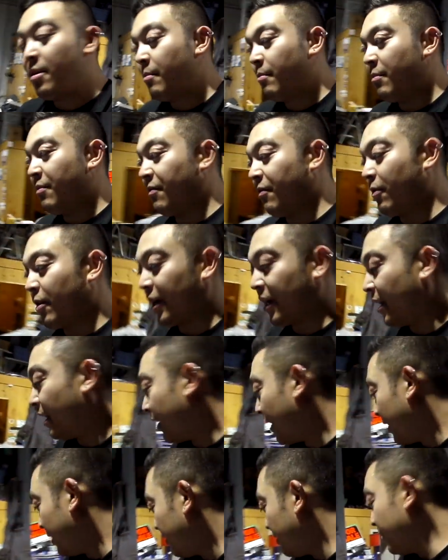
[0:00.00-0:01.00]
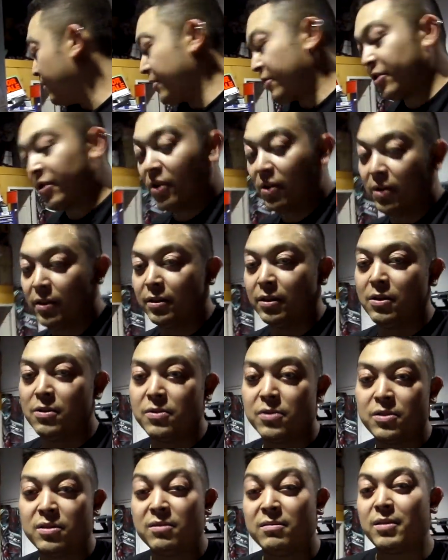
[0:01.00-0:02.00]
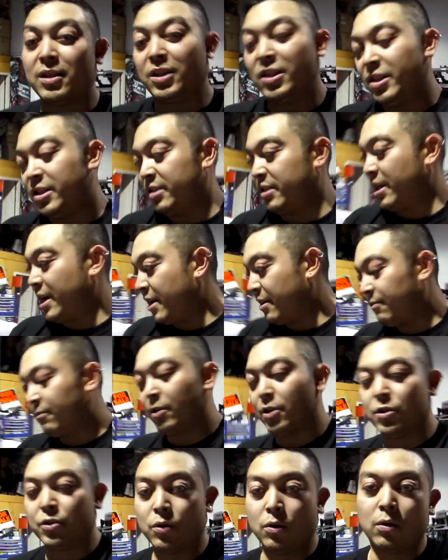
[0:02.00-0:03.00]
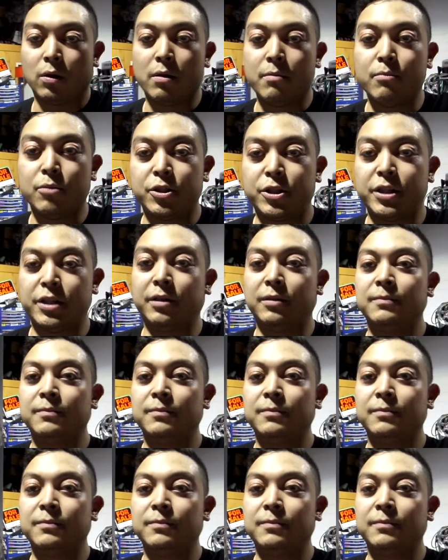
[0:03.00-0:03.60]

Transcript: before I can get to installing those, such as that control arm bushing.